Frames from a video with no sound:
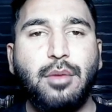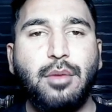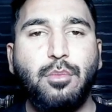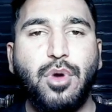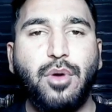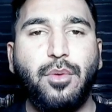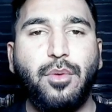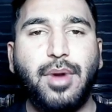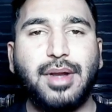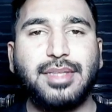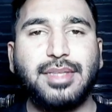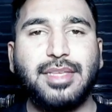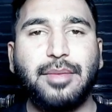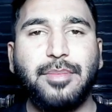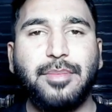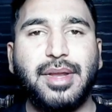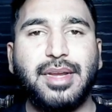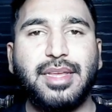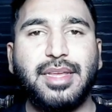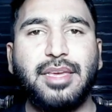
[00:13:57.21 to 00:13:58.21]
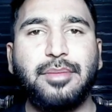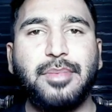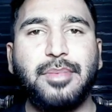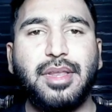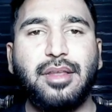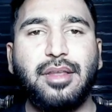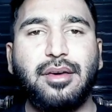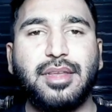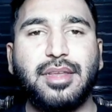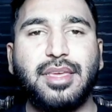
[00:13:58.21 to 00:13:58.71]
My WhatsApp and
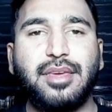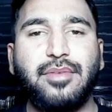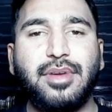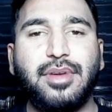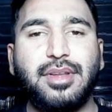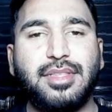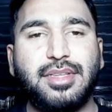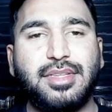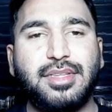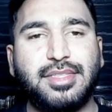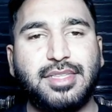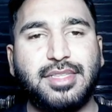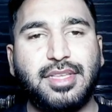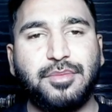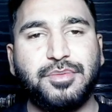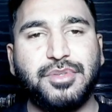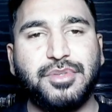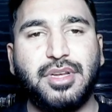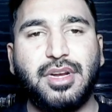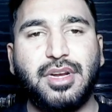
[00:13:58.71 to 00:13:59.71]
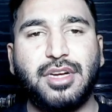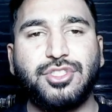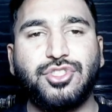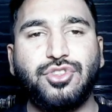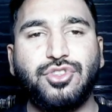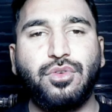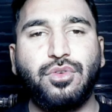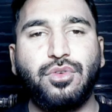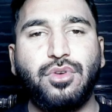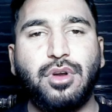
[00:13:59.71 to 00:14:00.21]
email are given in the description and
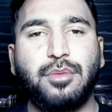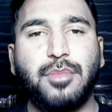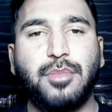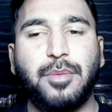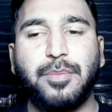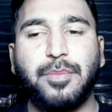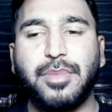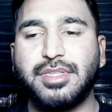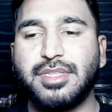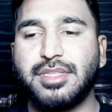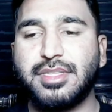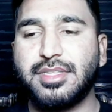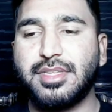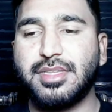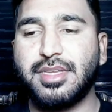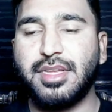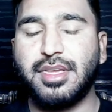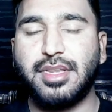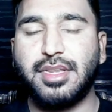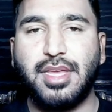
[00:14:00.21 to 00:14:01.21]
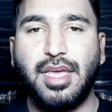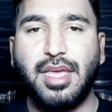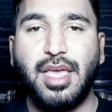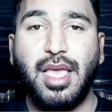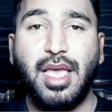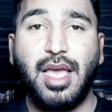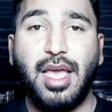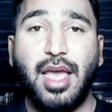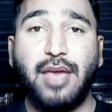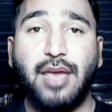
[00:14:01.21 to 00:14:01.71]
on my PC screen.
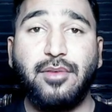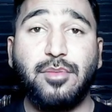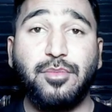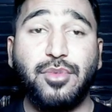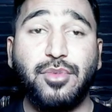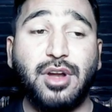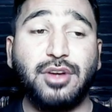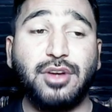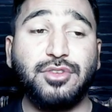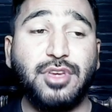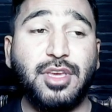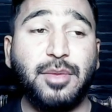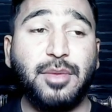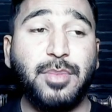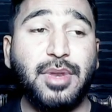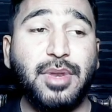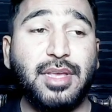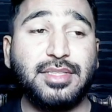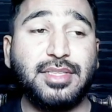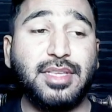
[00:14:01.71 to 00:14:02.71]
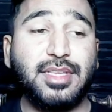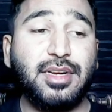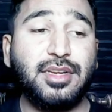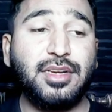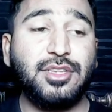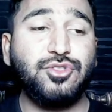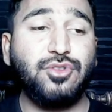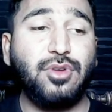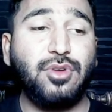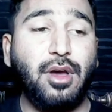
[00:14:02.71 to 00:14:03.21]
I will provide you A+ grade
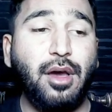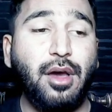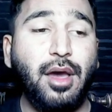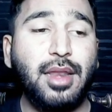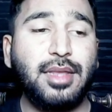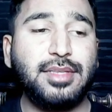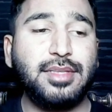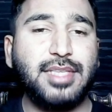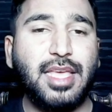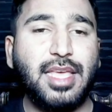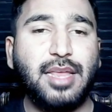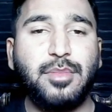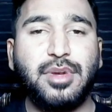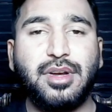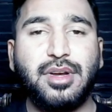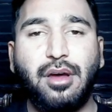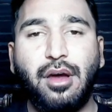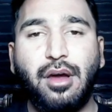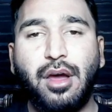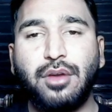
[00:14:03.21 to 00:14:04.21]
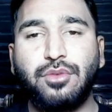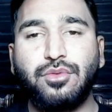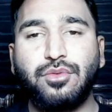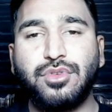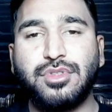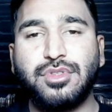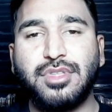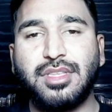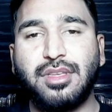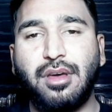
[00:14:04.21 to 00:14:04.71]
in your all assignment, all
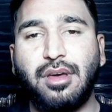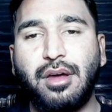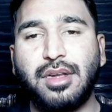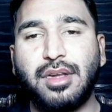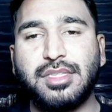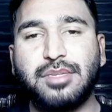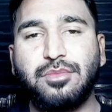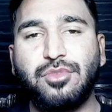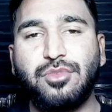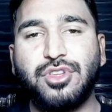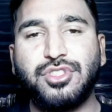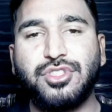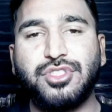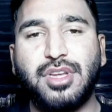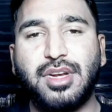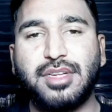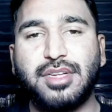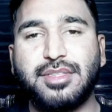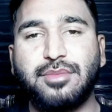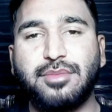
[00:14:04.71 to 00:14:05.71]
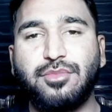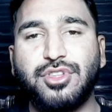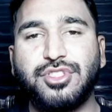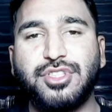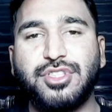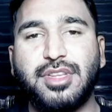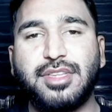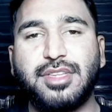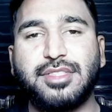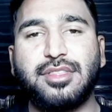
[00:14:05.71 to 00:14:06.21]
quizzes, all simulation and
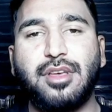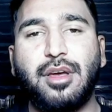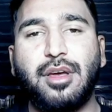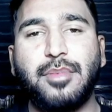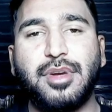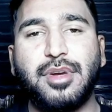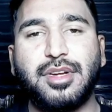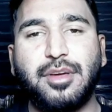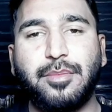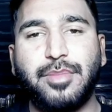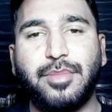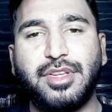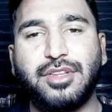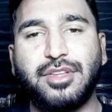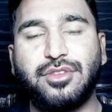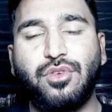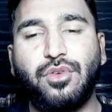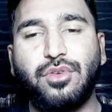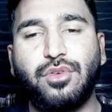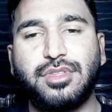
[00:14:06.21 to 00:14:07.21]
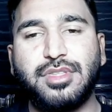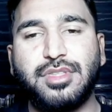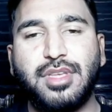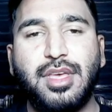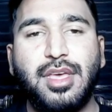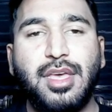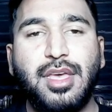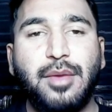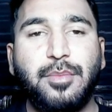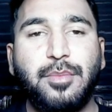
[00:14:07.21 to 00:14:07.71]
simulation exam and complete course.
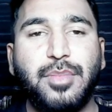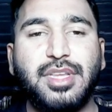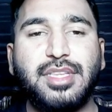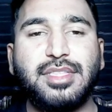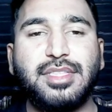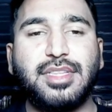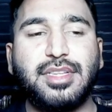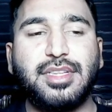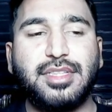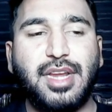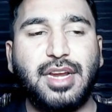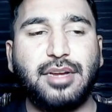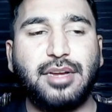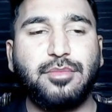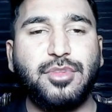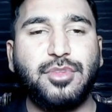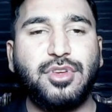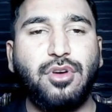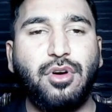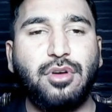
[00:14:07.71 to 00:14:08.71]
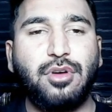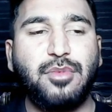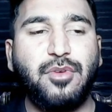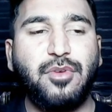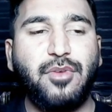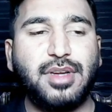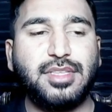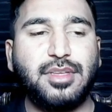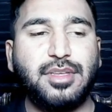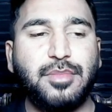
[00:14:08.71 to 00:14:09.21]
Please contact me on my
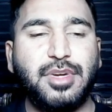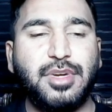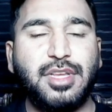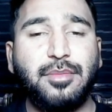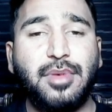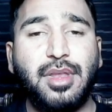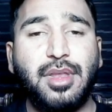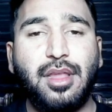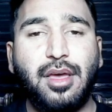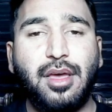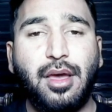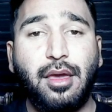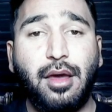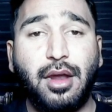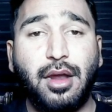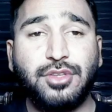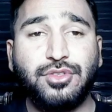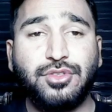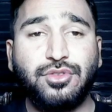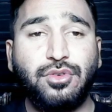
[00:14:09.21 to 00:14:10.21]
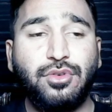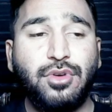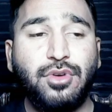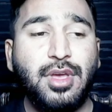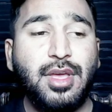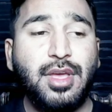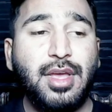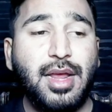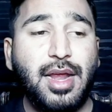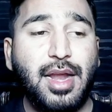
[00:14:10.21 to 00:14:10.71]
WhatsApp and email. I also
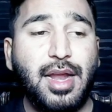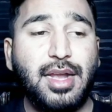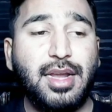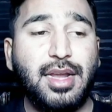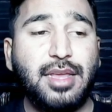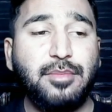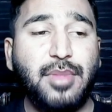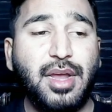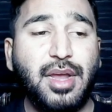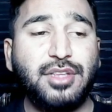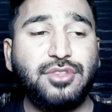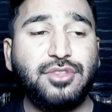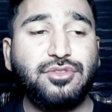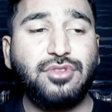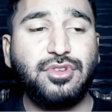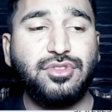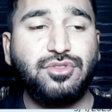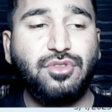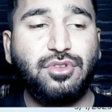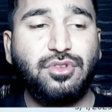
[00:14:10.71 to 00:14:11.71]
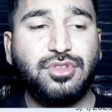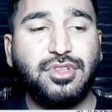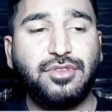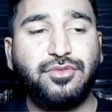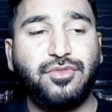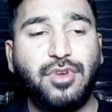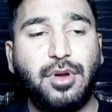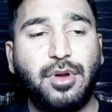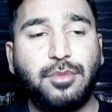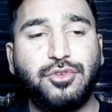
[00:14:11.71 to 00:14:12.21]
handling many students
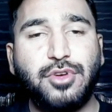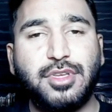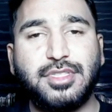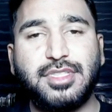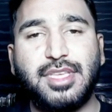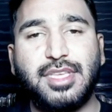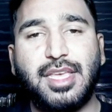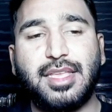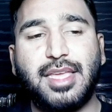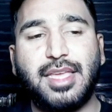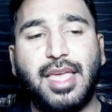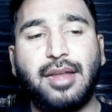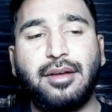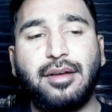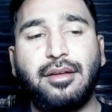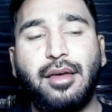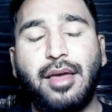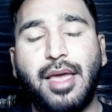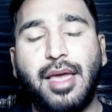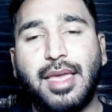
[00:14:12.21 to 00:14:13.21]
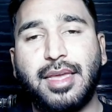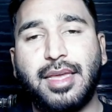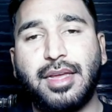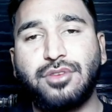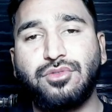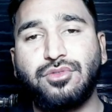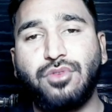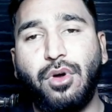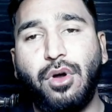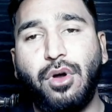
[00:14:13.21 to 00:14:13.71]
courses from USA and Canada. I
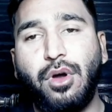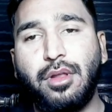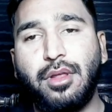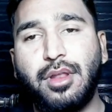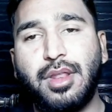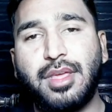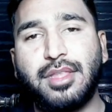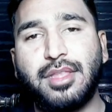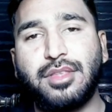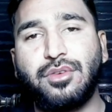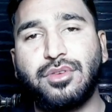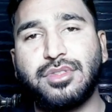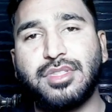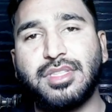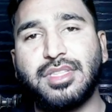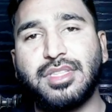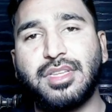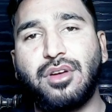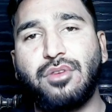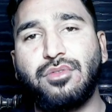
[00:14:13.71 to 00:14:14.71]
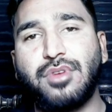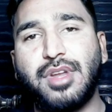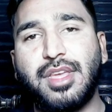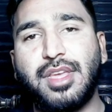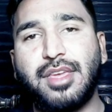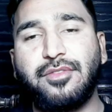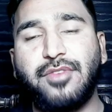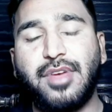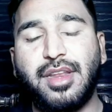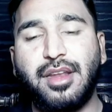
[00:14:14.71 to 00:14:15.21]
can do all online courses,
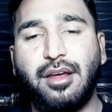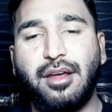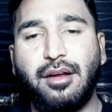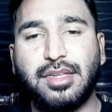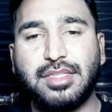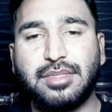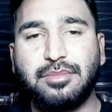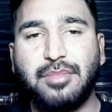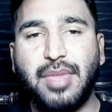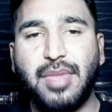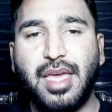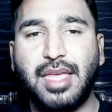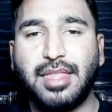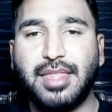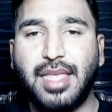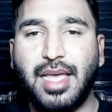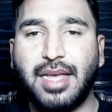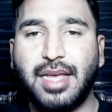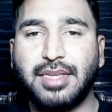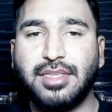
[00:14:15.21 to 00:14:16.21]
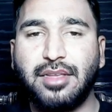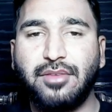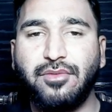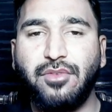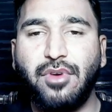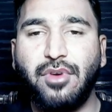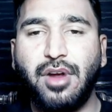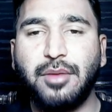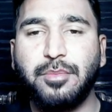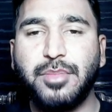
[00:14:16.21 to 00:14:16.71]
accounting, finance, math, Excel,
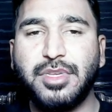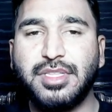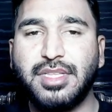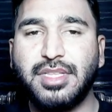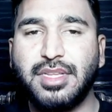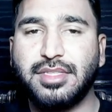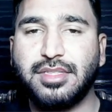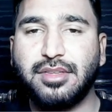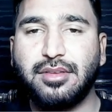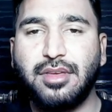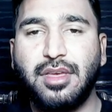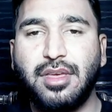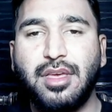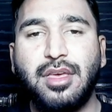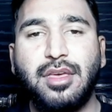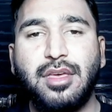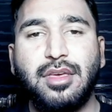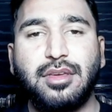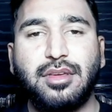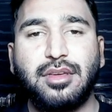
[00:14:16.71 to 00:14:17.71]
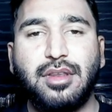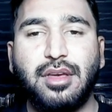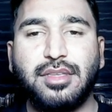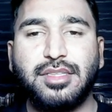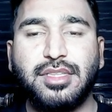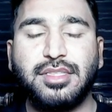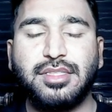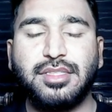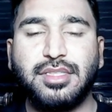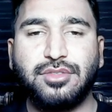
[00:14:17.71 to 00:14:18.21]
Word, business
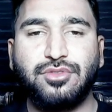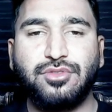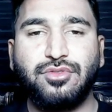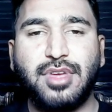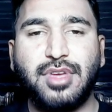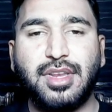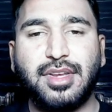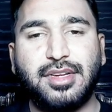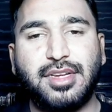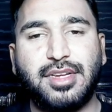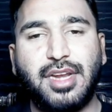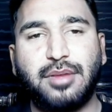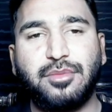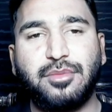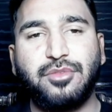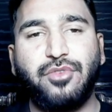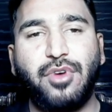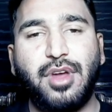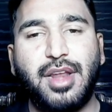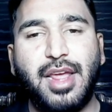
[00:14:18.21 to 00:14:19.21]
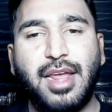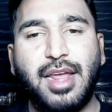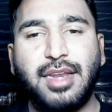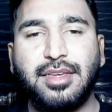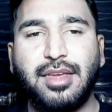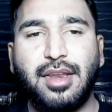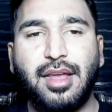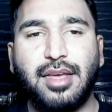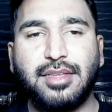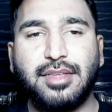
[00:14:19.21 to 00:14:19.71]
classes. You can contact me for any
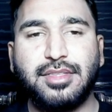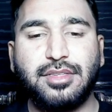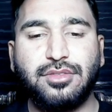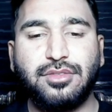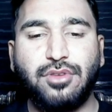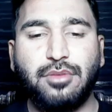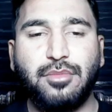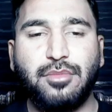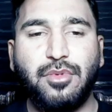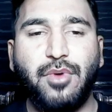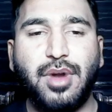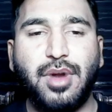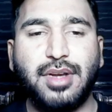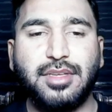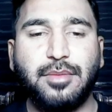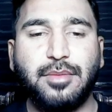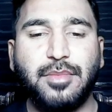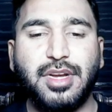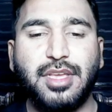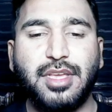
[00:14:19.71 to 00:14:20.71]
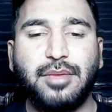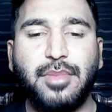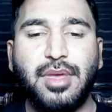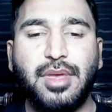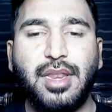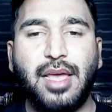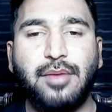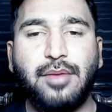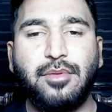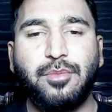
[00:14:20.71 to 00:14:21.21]
classes on my WhatsApp and
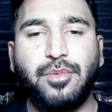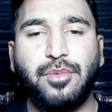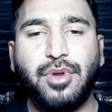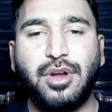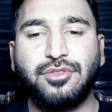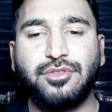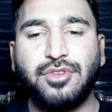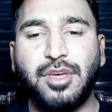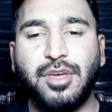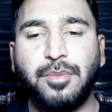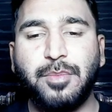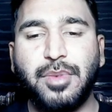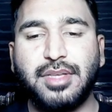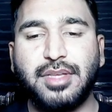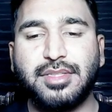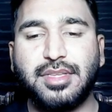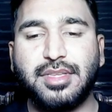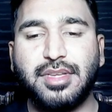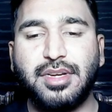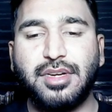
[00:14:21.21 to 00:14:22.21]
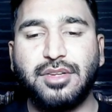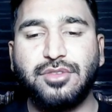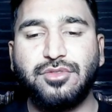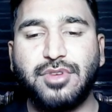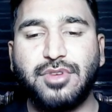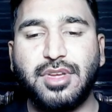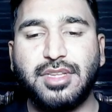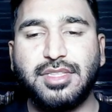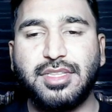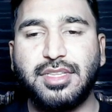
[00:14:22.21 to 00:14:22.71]
email. I will provide you A+ grade. You
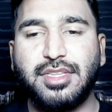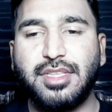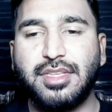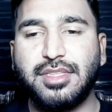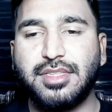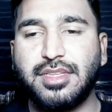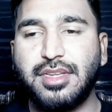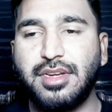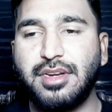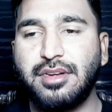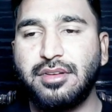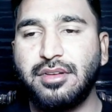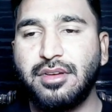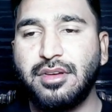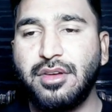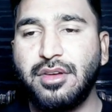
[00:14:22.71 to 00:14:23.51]
can see this grade.